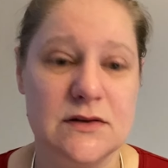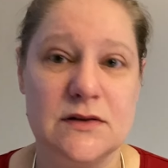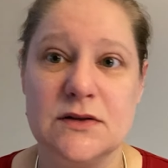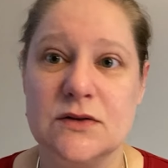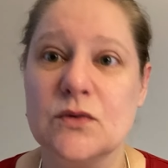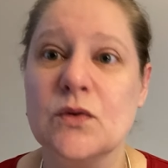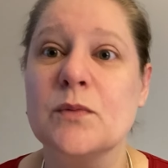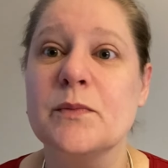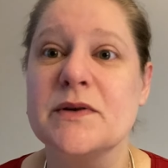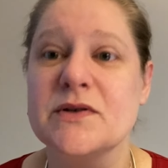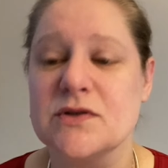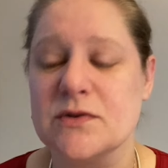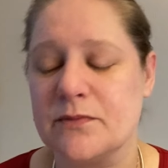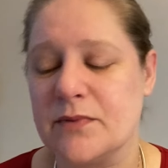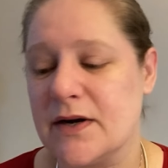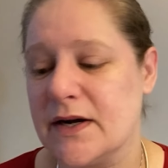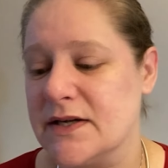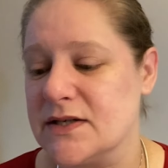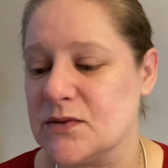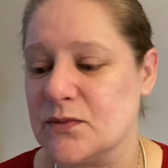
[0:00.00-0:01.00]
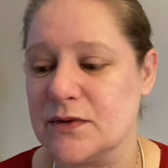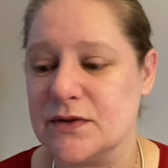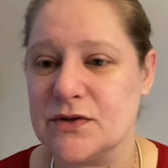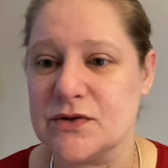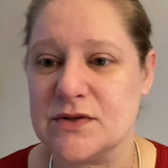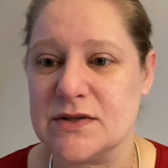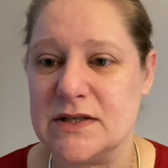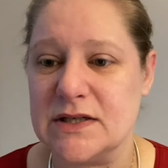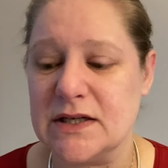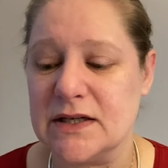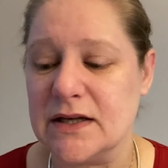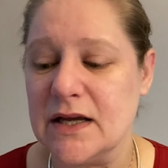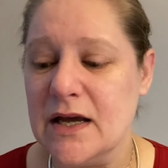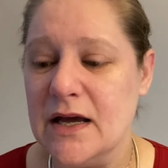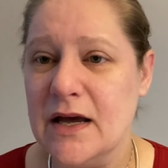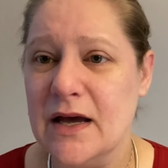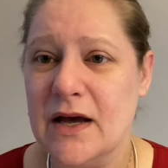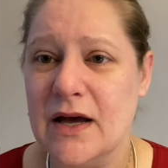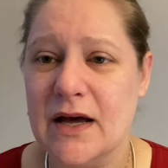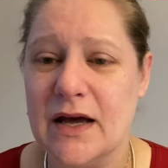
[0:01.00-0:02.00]
you will be surprised when you see it.
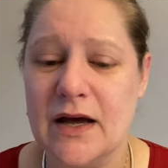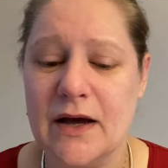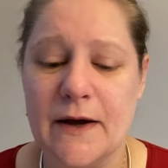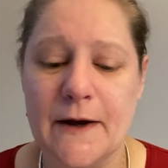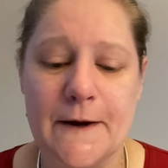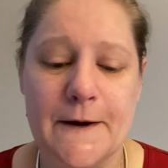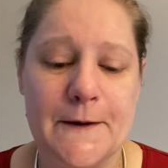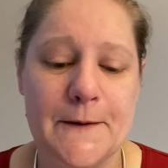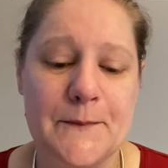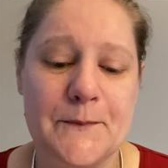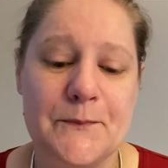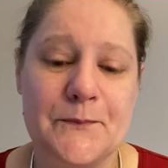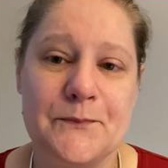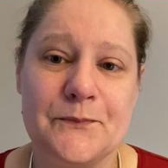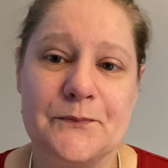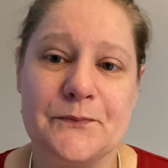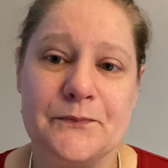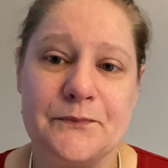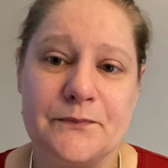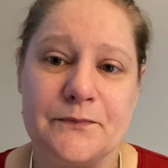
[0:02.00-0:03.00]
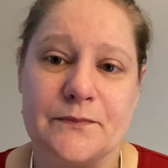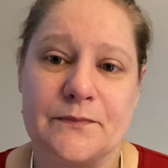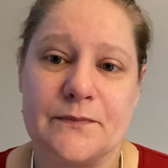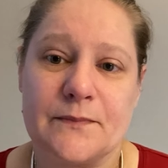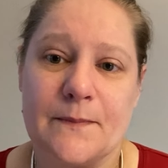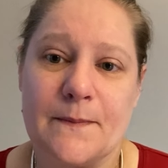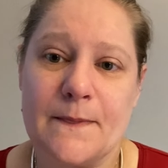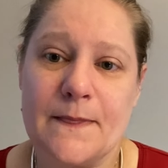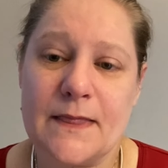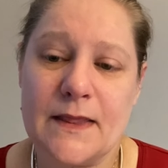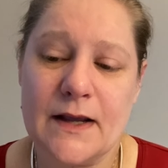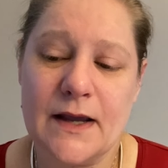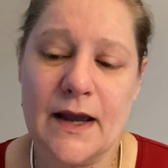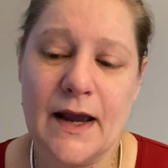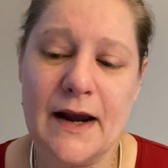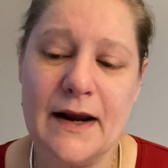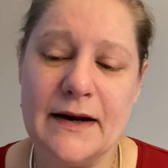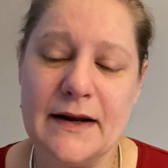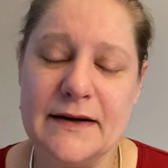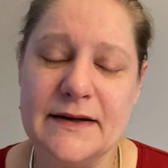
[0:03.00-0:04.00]
And
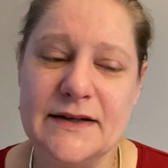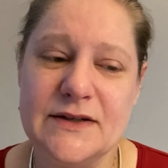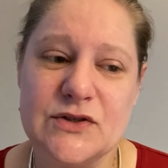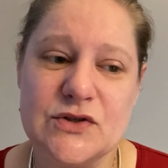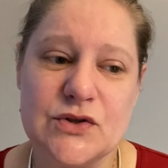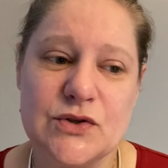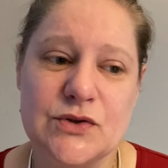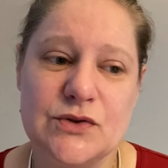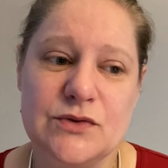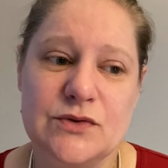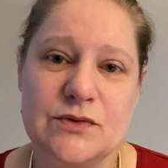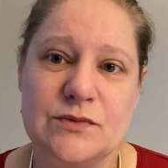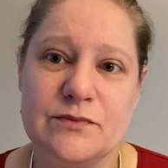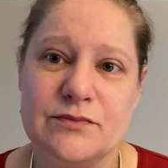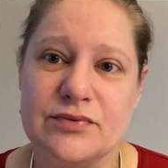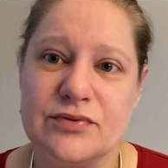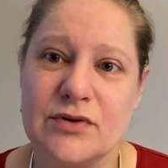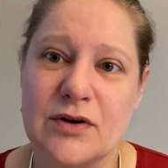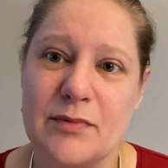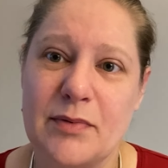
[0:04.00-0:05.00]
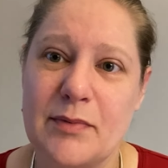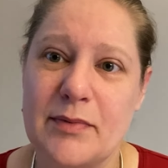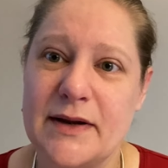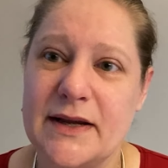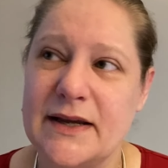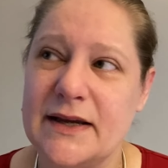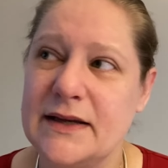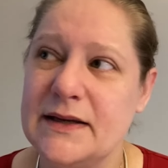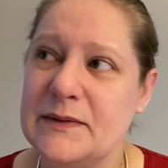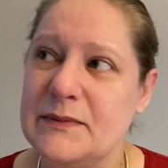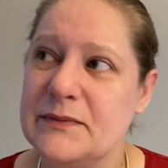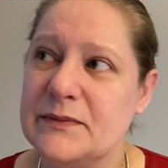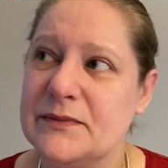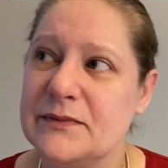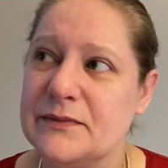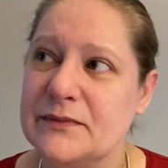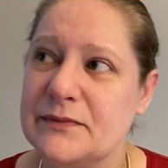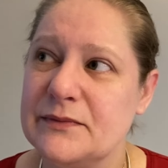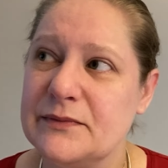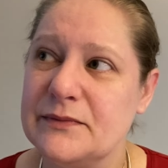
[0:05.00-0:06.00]
I need to probably
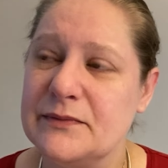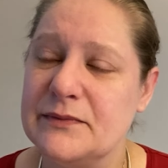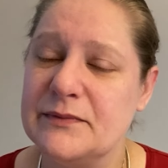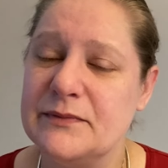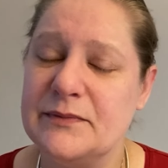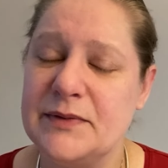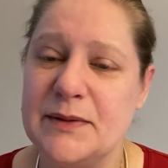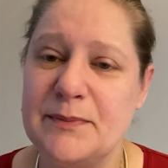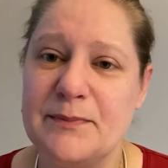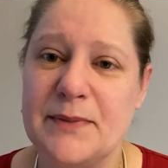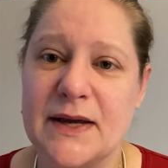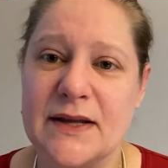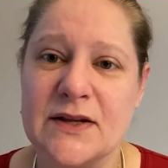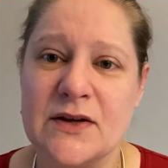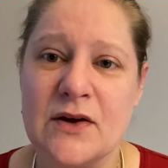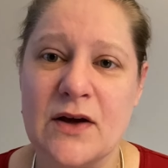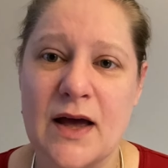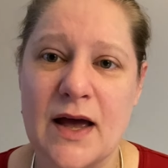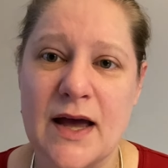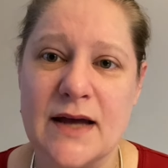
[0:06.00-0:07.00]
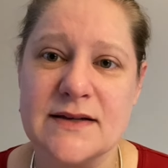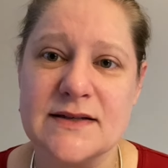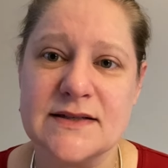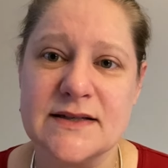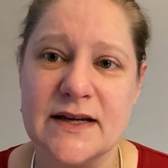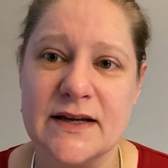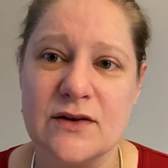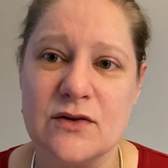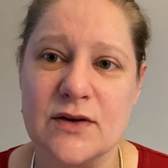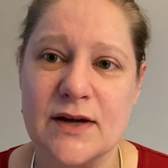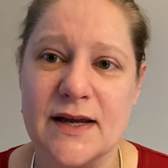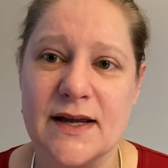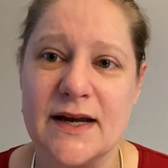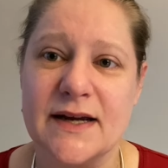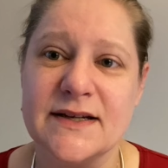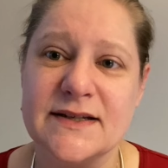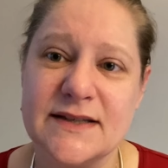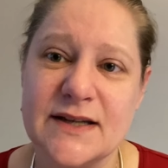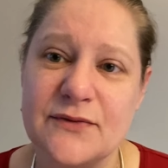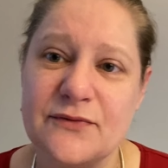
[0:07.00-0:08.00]
be better at saying, okay,
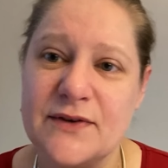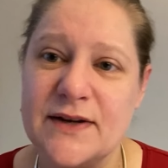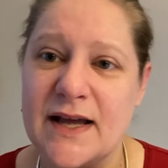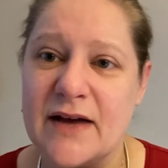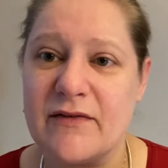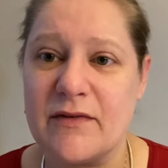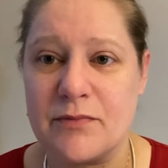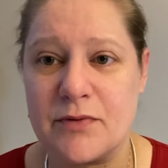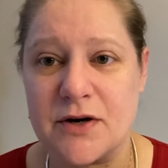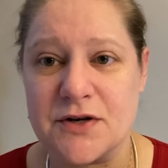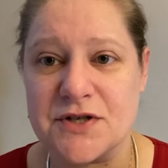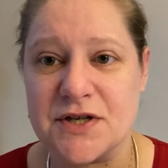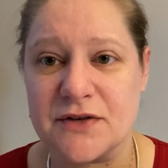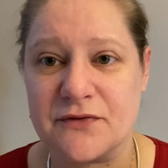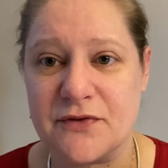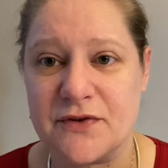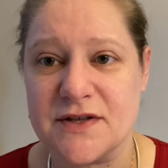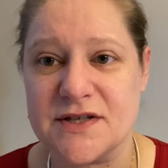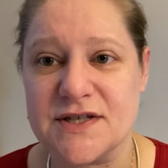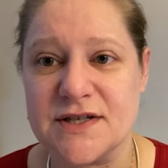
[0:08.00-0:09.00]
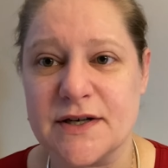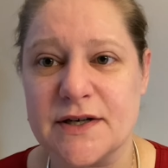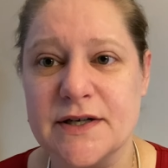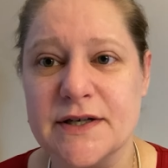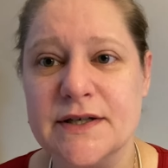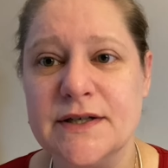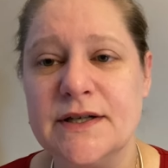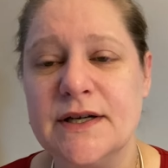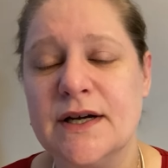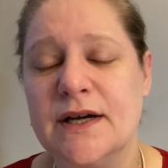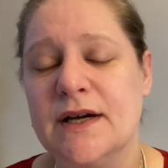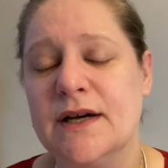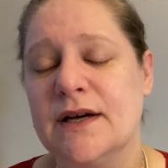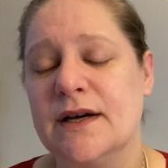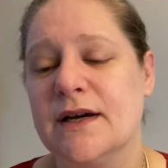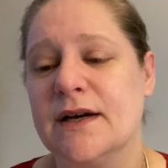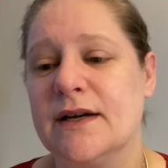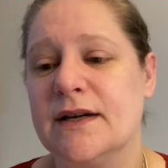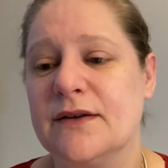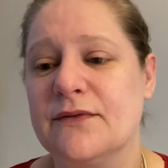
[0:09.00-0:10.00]
I definitely have a project for this yarn.
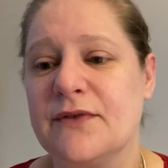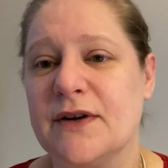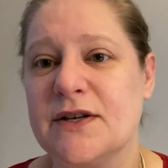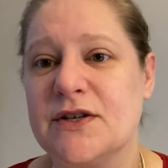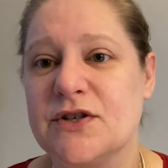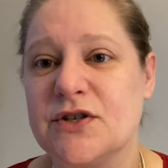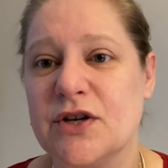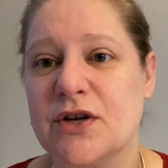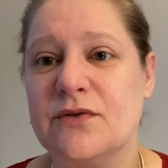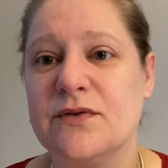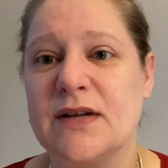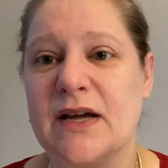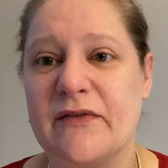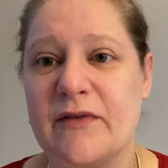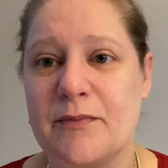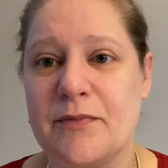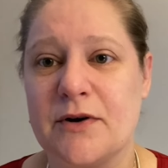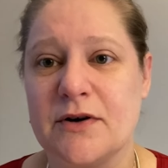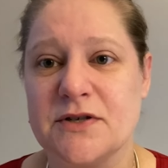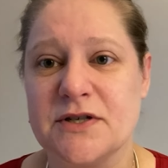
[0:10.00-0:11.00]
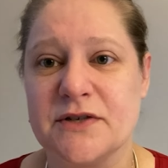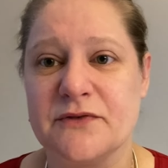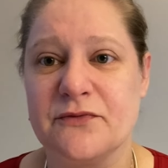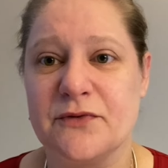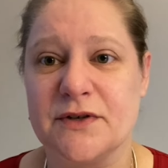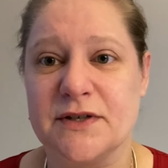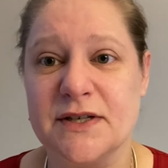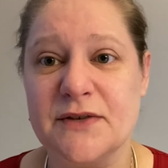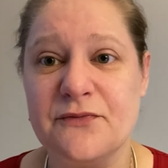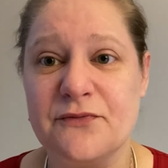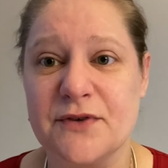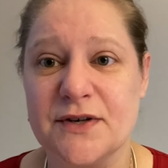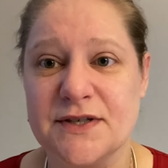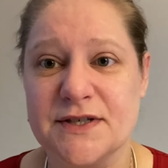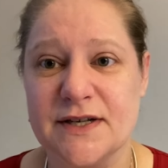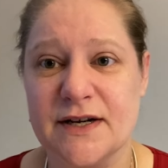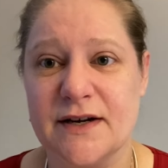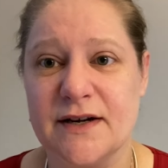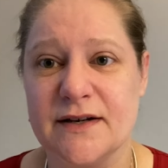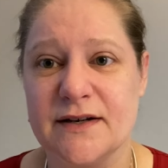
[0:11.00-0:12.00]
And if I don't have a project for a
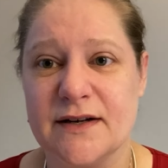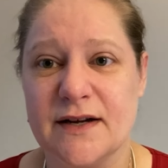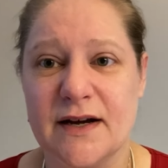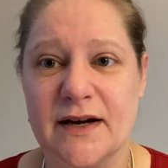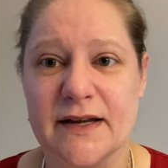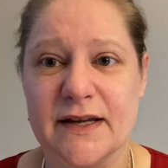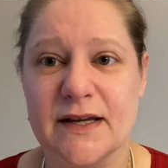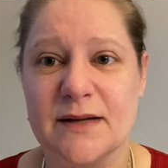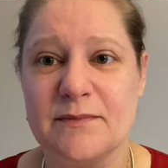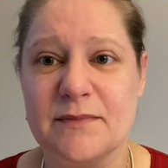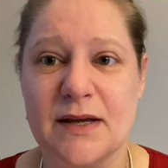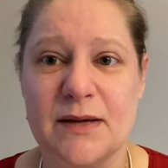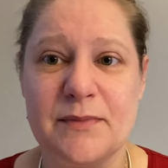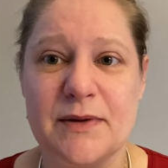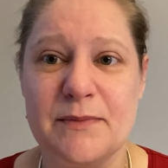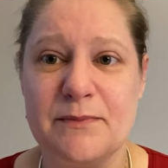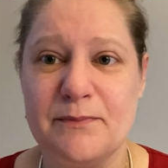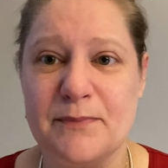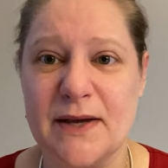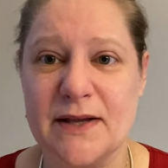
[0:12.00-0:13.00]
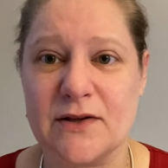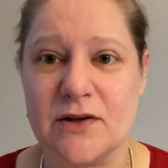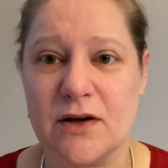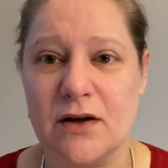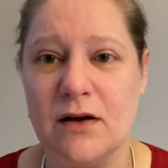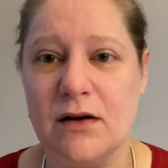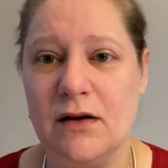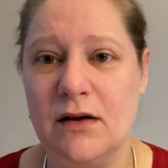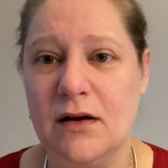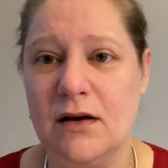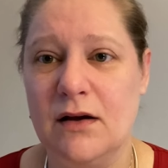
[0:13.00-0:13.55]
different yarn, I can maybe better